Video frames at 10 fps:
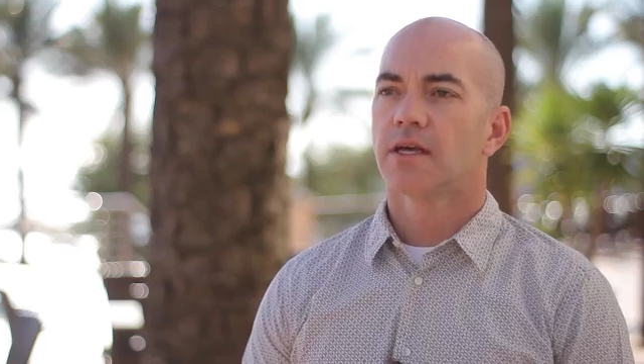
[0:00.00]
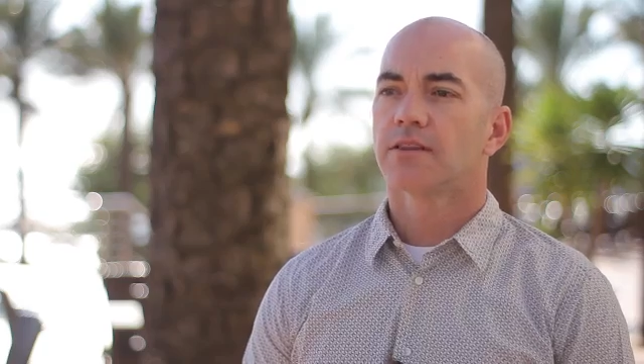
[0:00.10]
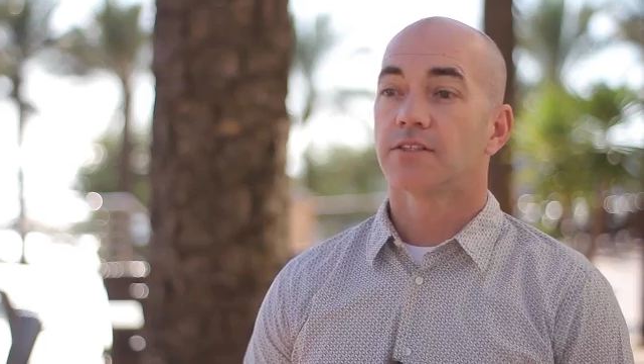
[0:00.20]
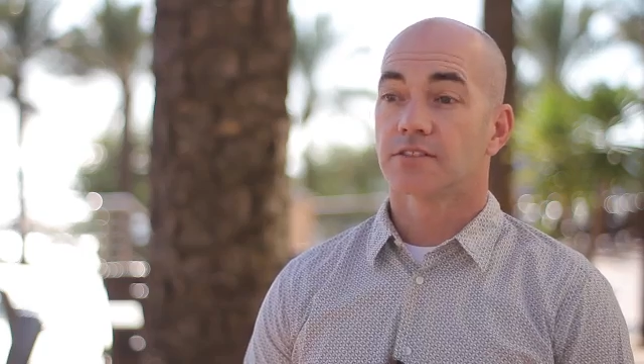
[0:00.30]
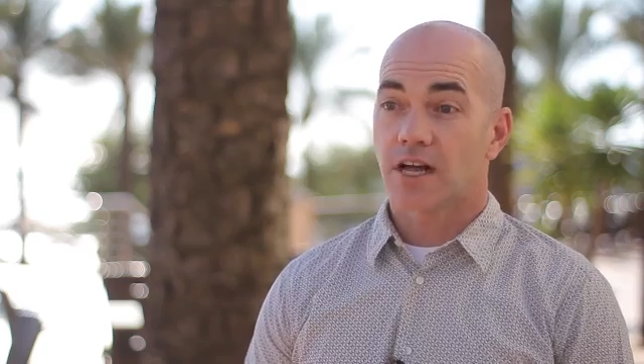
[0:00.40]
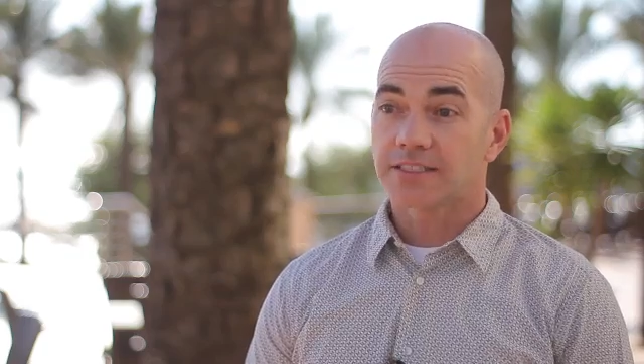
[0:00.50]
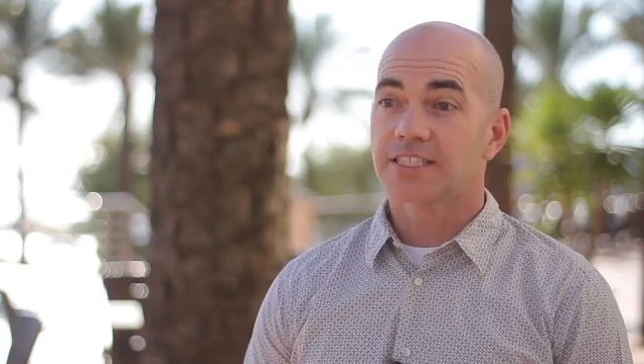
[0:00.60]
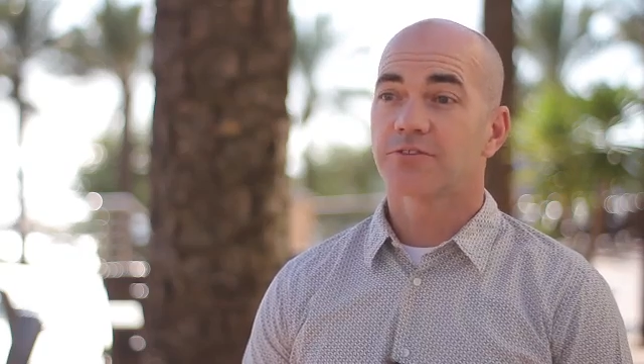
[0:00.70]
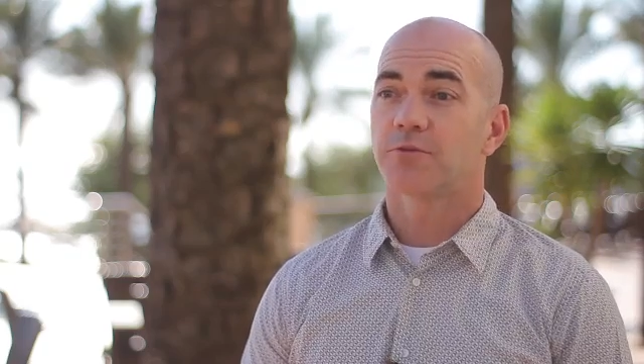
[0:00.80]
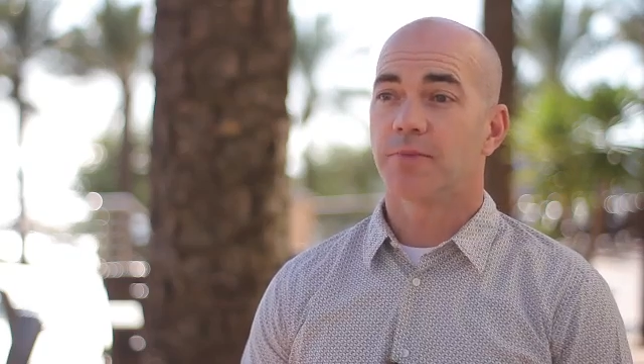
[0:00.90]
There's lots of
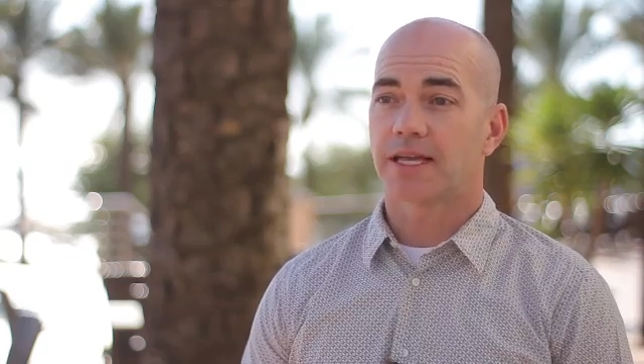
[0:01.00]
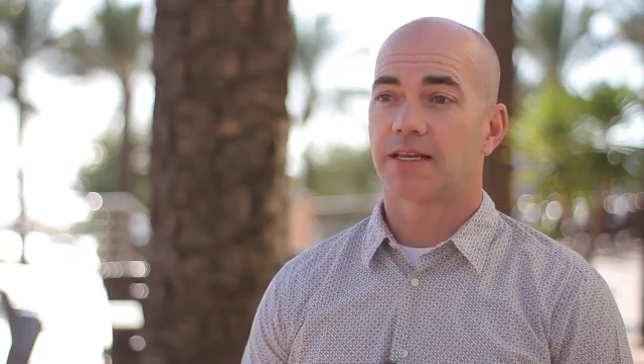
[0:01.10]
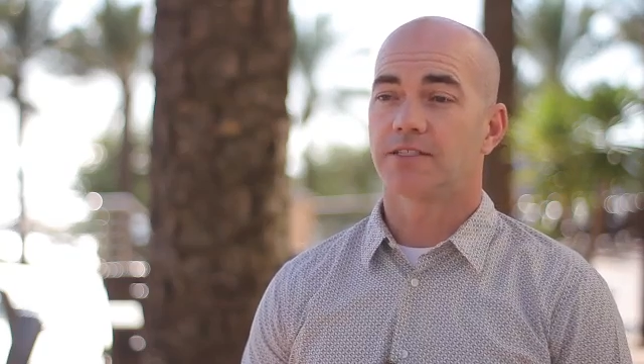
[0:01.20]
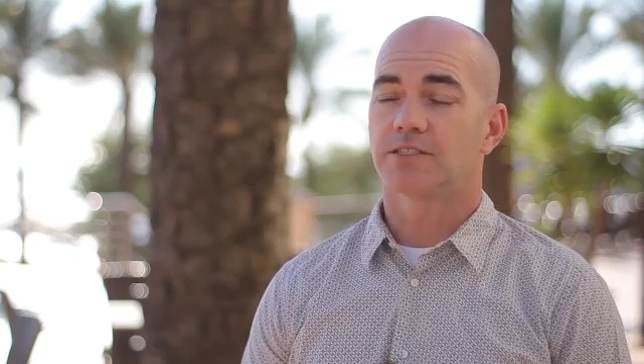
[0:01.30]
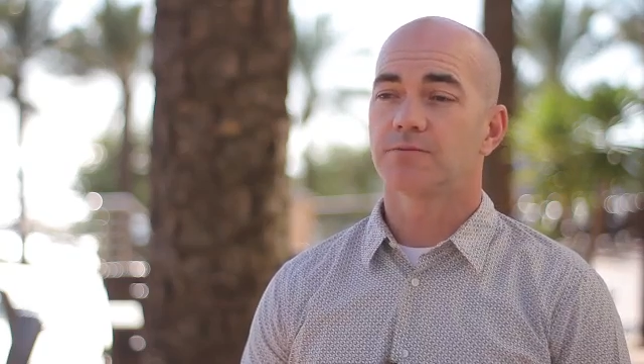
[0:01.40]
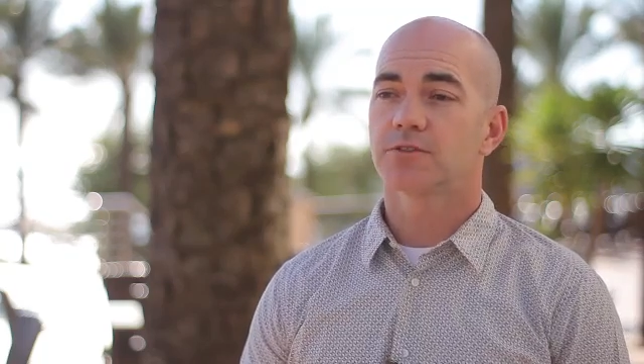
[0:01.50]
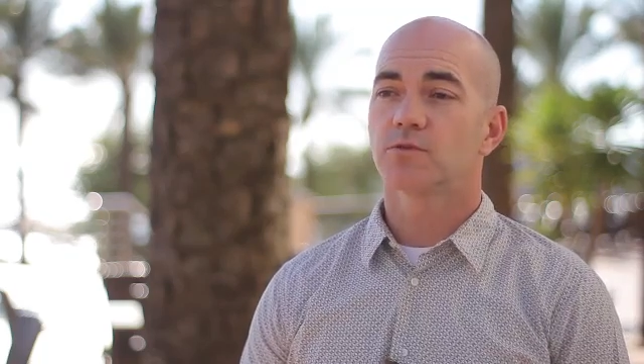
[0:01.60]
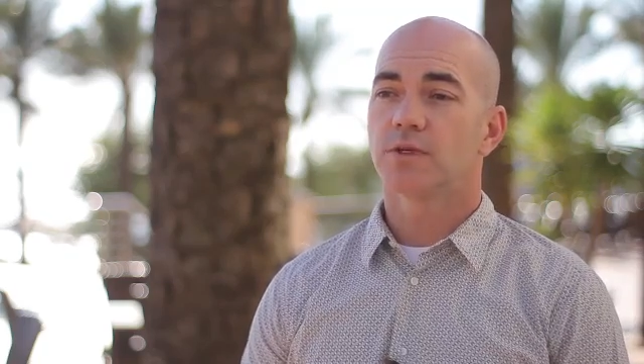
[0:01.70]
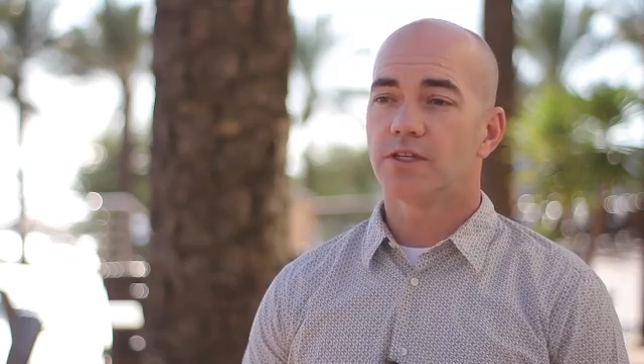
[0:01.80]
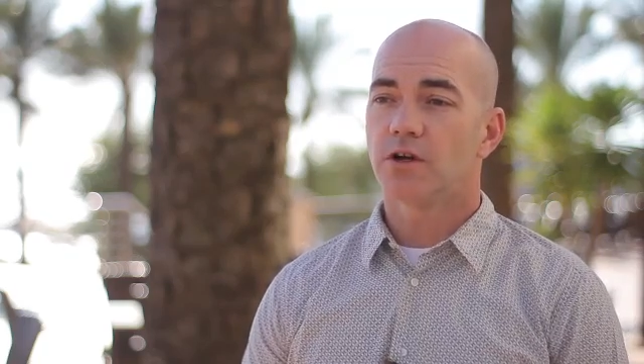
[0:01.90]
different mechanisms.
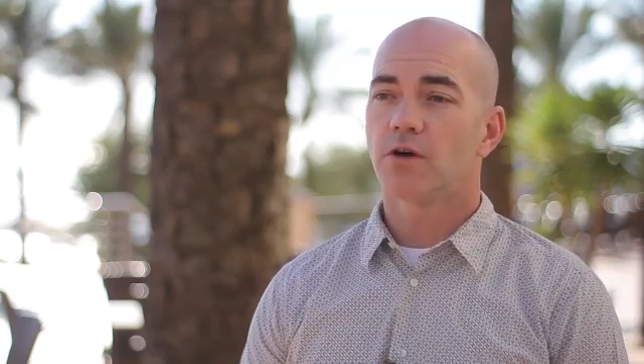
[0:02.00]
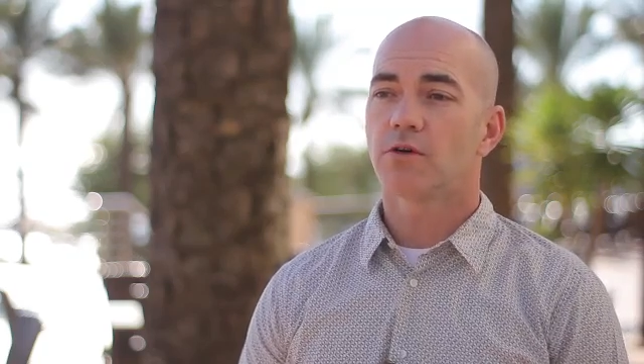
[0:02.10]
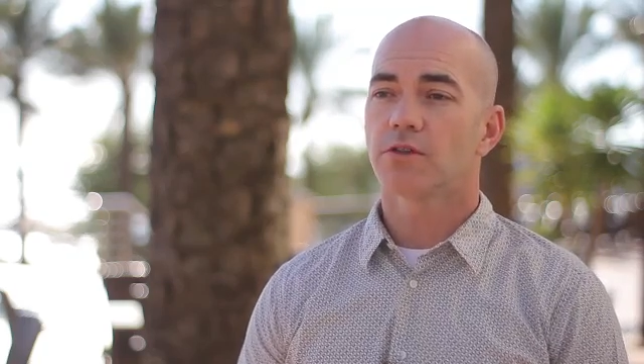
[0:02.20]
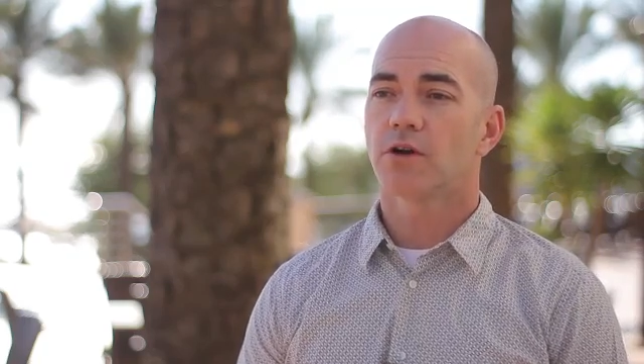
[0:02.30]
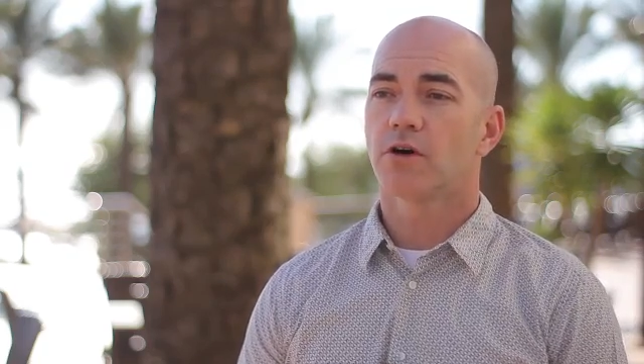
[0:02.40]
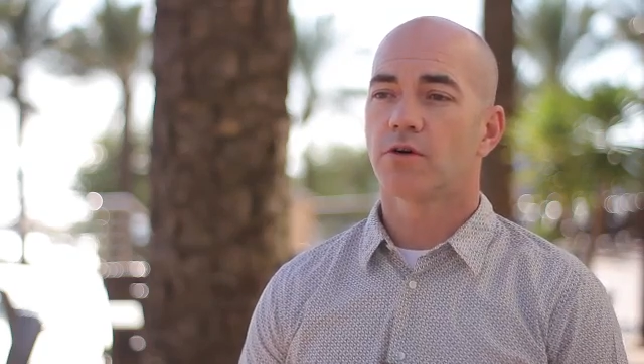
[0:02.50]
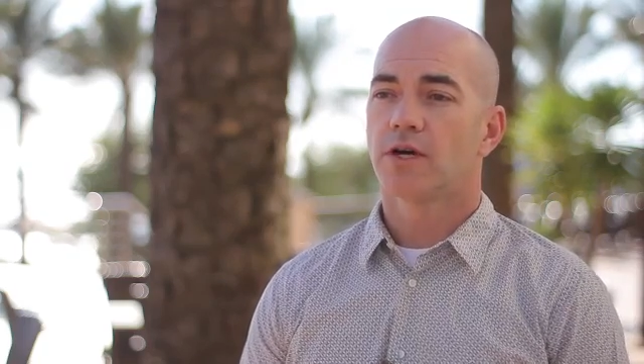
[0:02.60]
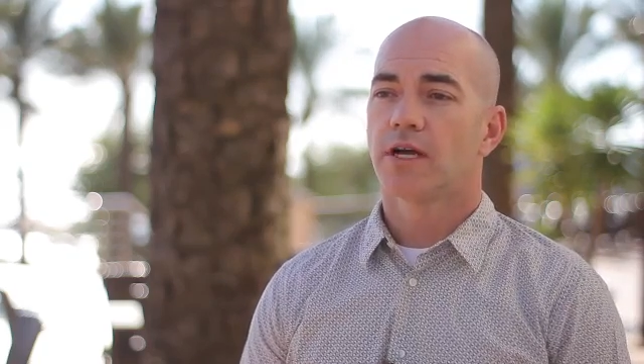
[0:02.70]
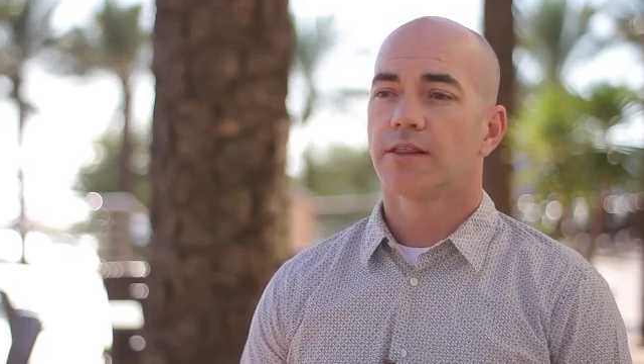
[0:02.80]
We know, though,